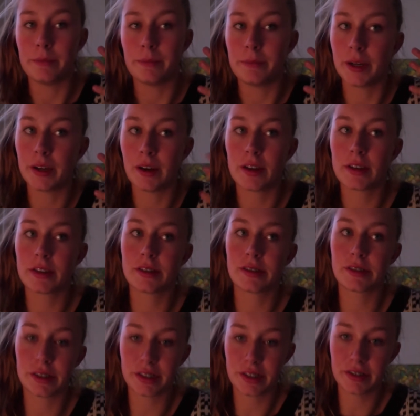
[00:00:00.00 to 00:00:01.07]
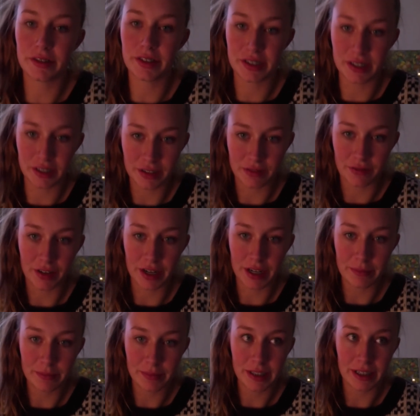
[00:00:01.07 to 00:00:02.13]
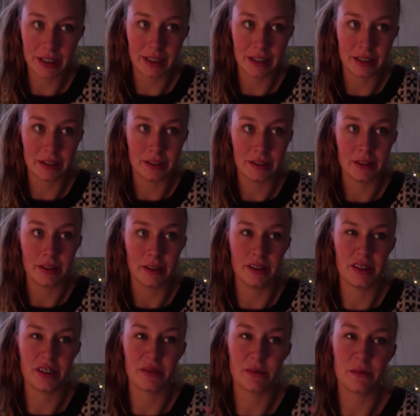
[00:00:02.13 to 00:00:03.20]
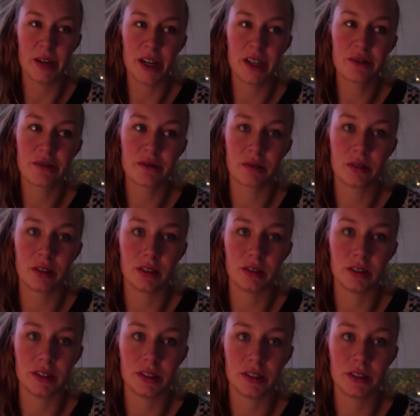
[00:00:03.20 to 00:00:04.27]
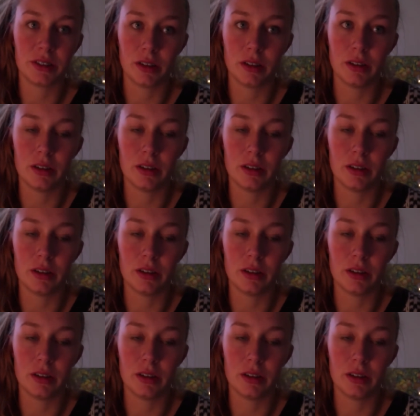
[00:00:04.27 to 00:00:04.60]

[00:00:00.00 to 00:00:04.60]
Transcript: because the series is framed in this retro colors.